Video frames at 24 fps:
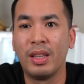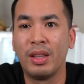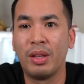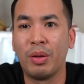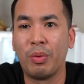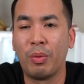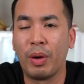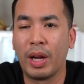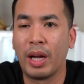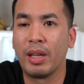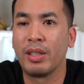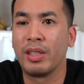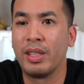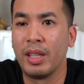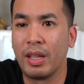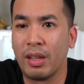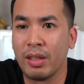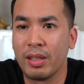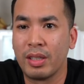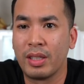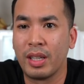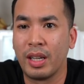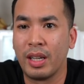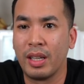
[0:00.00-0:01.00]
the way how
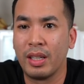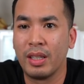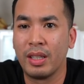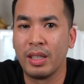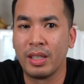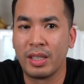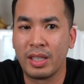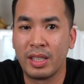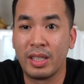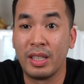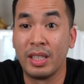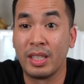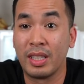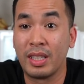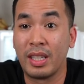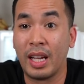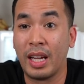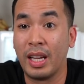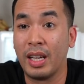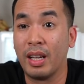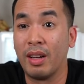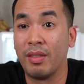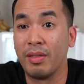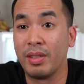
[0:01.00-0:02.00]
sneakers state, this the
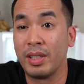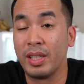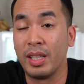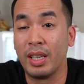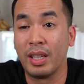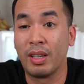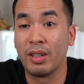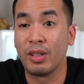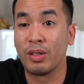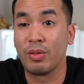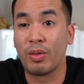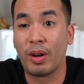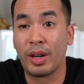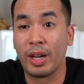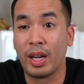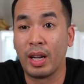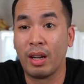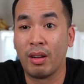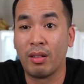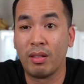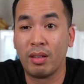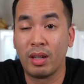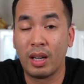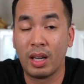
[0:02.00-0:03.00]
state of sneakers right
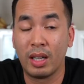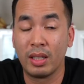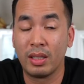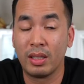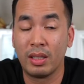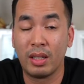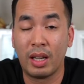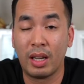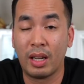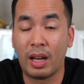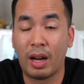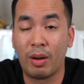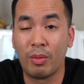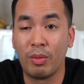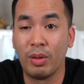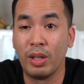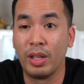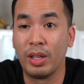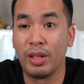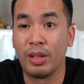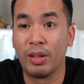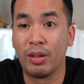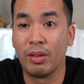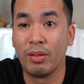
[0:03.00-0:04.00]
now. I, I, I
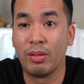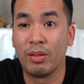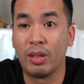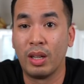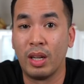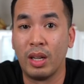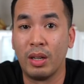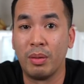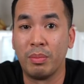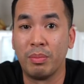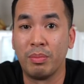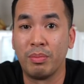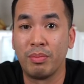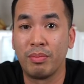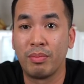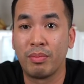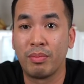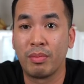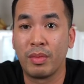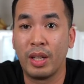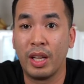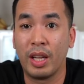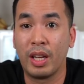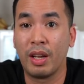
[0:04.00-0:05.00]
really do. Um,
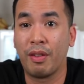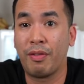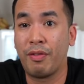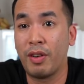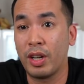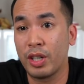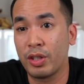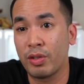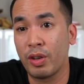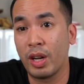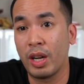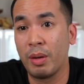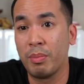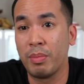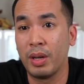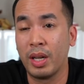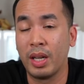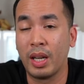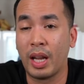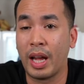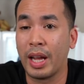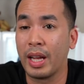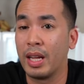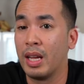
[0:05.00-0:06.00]
it gets frustrating,
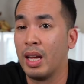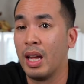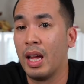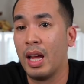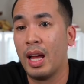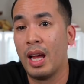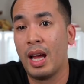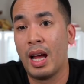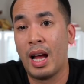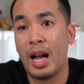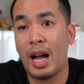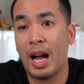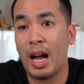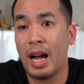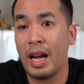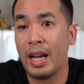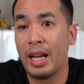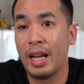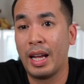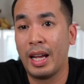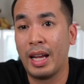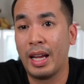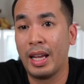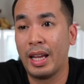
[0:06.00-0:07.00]
but like,
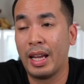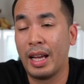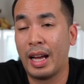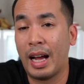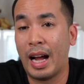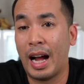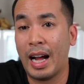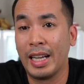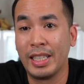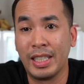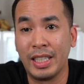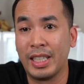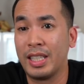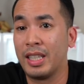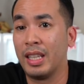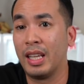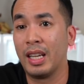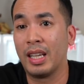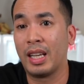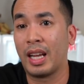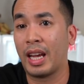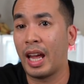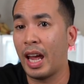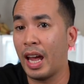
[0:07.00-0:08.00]
I just think like,